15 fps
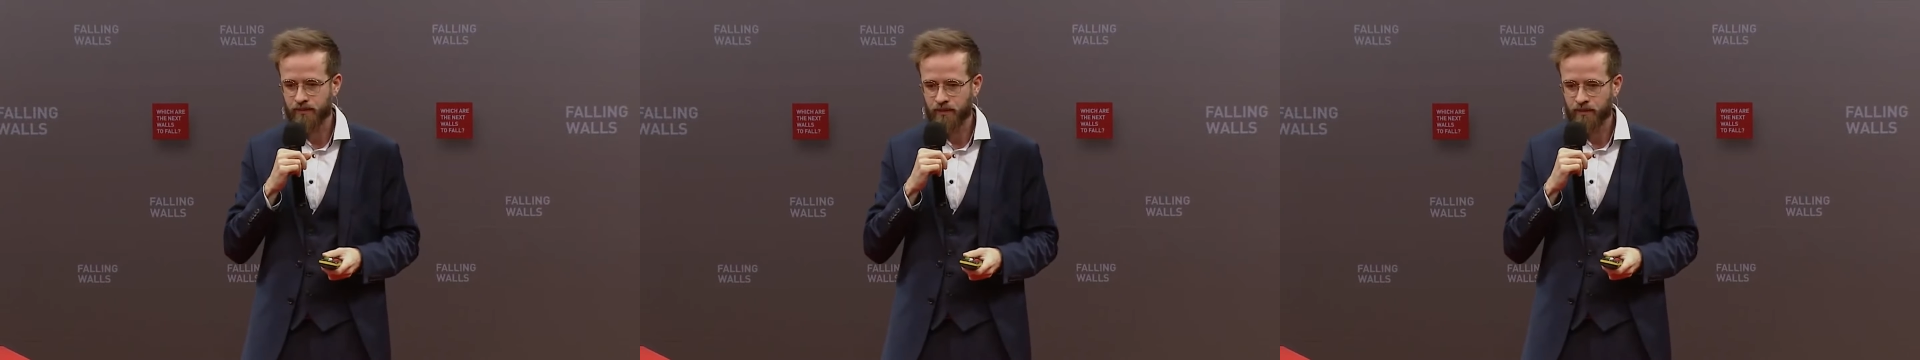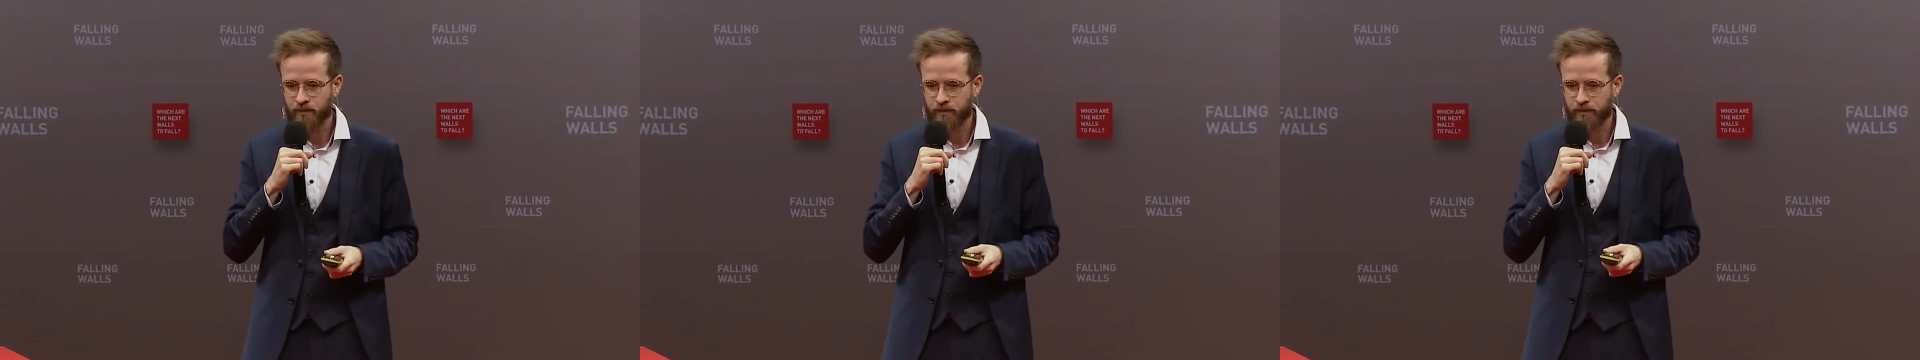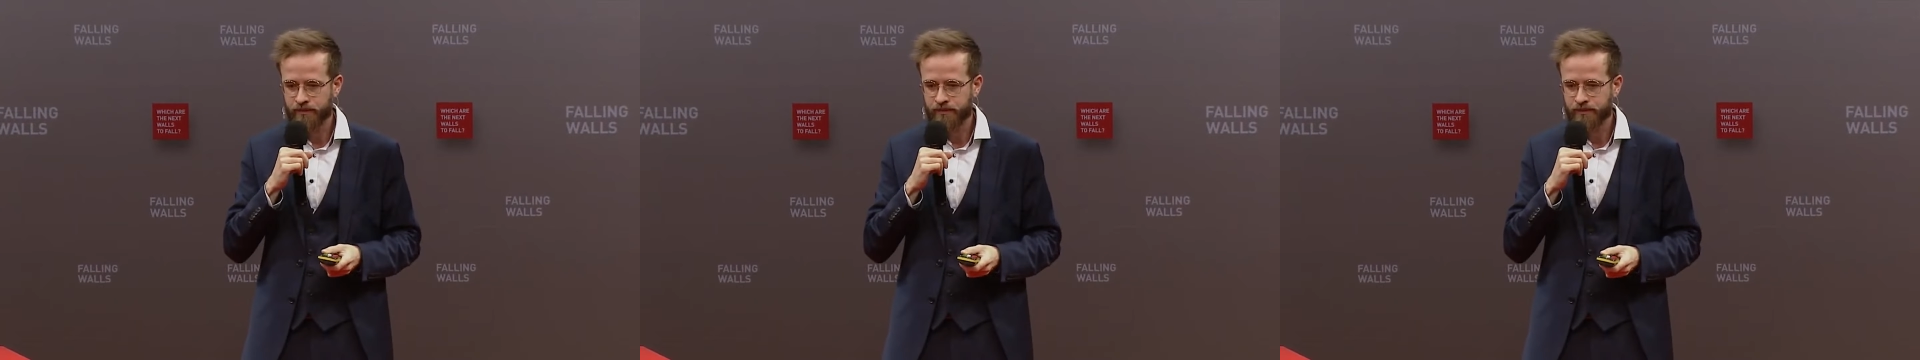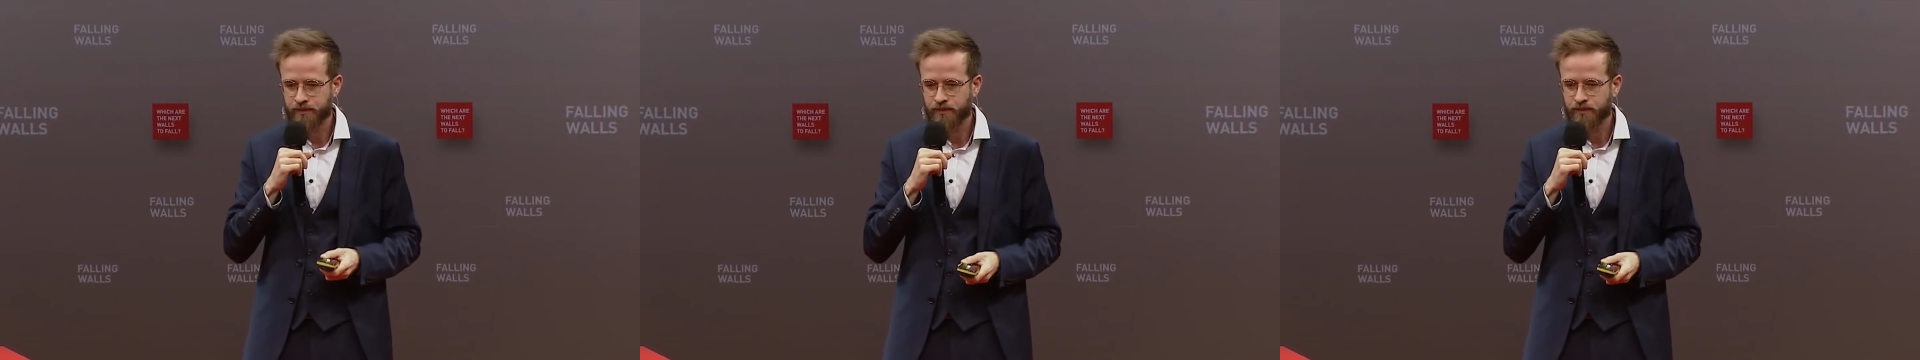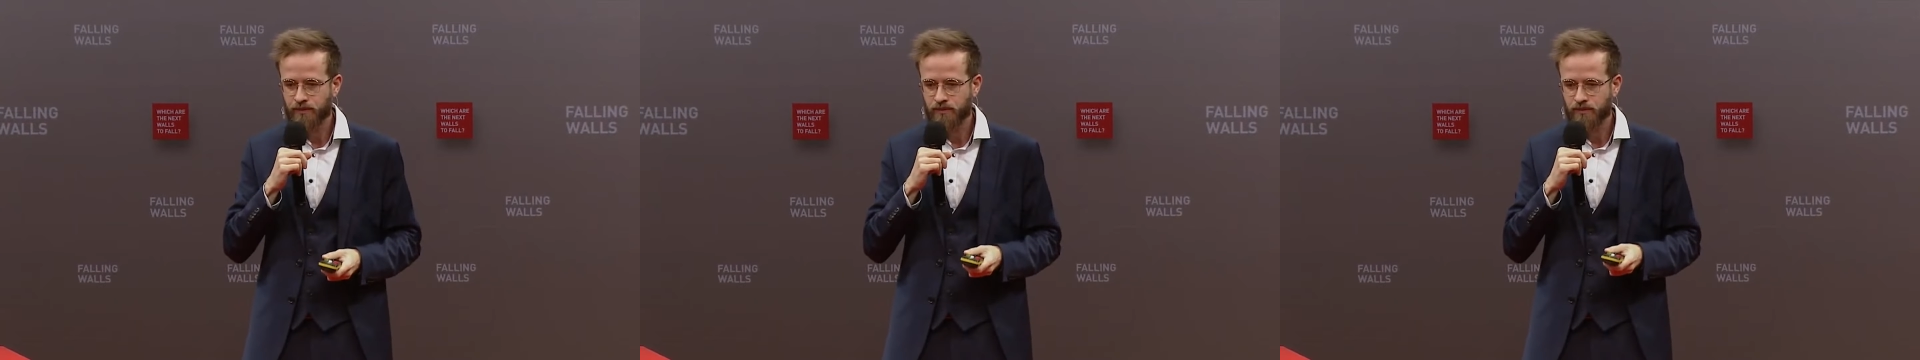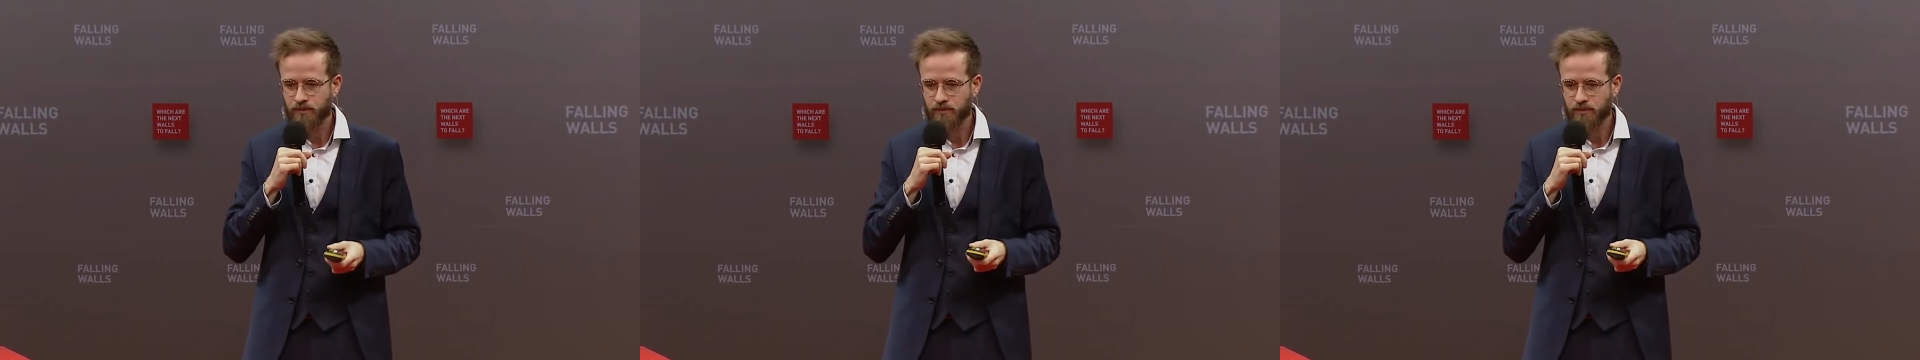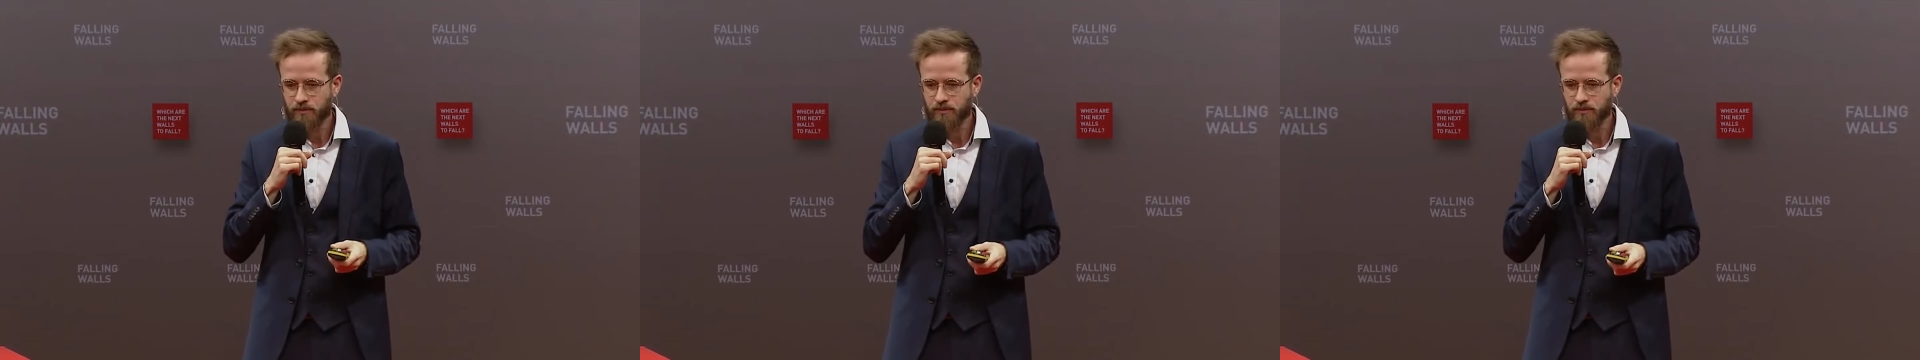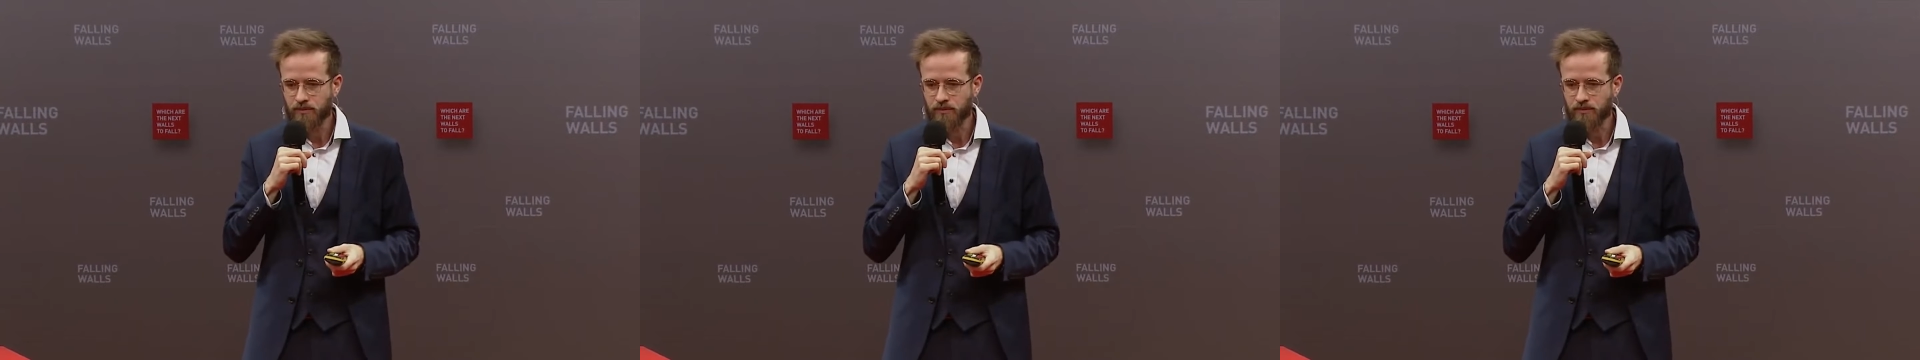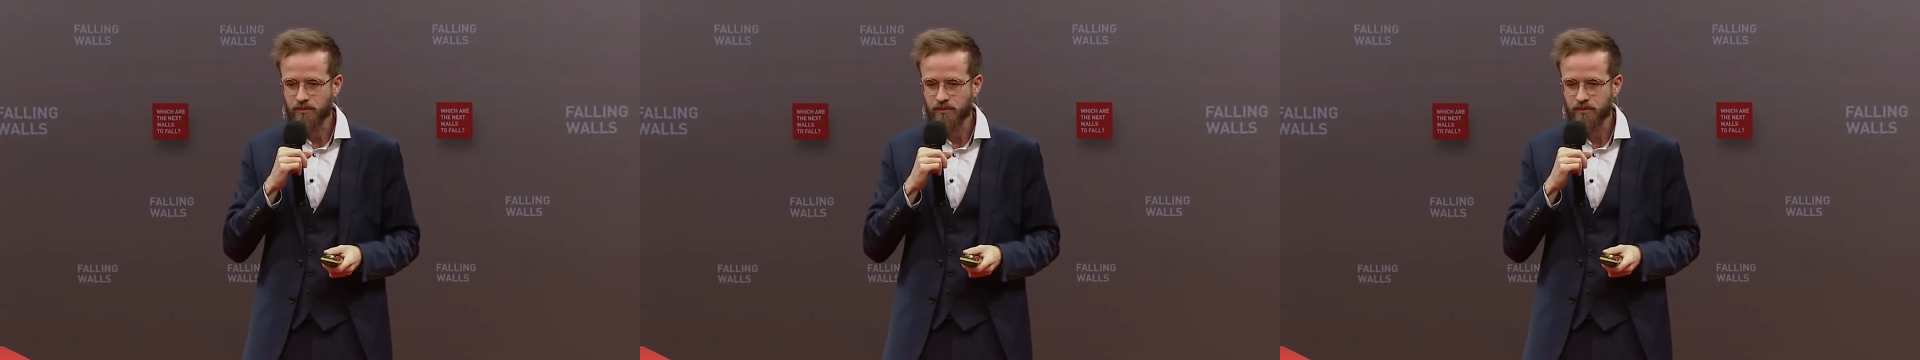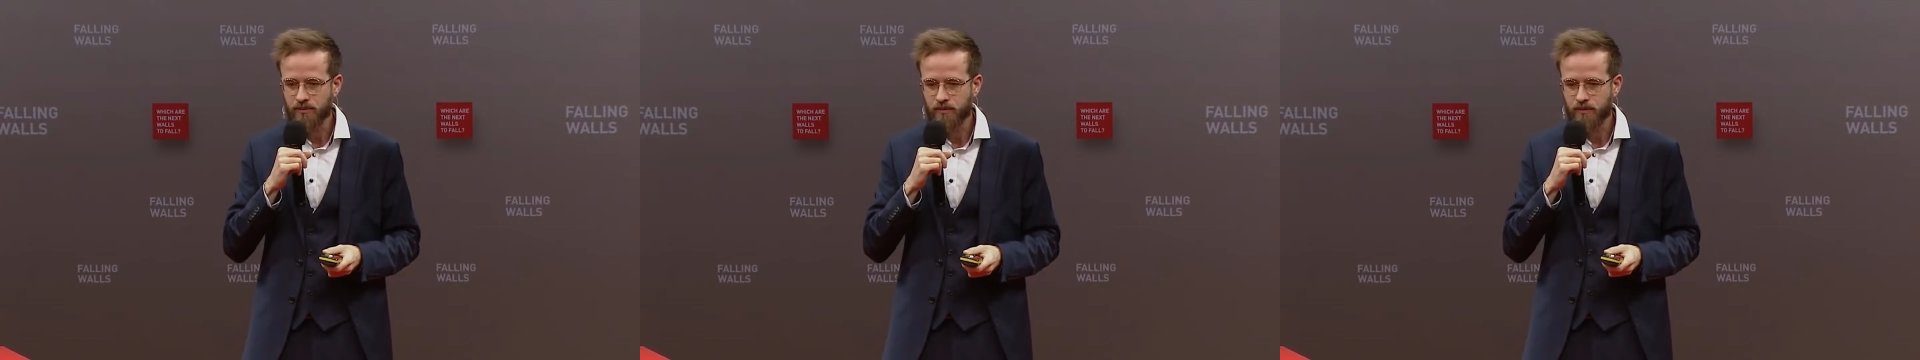[no speech]